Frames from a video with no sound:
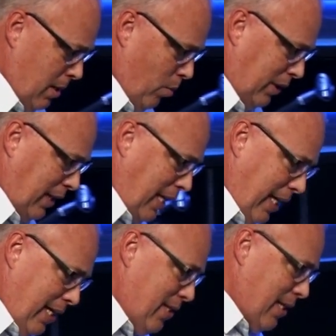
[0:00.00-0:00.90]
what the
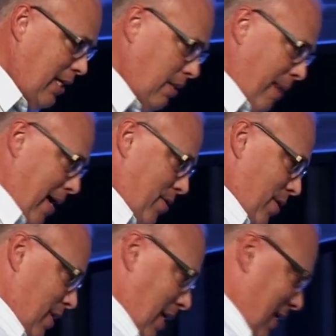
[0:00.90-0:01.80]
king said, the master
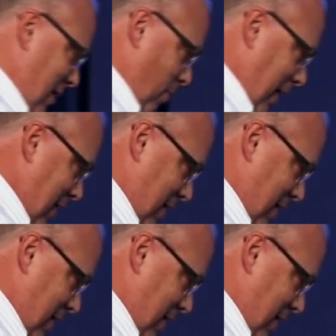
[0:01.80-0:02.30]
said? He said, Wait a